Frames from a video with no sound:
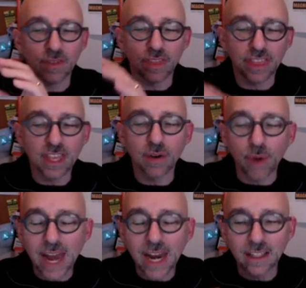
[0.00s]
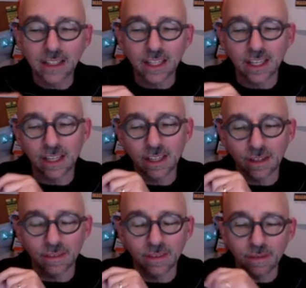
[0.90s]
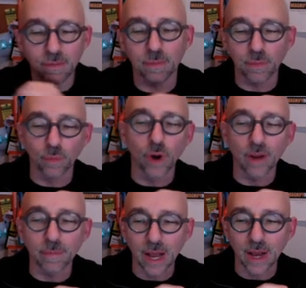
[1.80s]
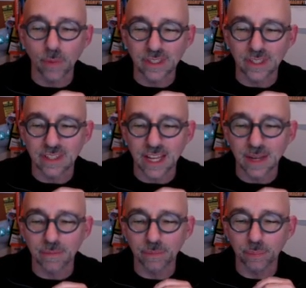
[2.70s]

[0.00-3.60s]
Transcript: theoretically run by what's his name,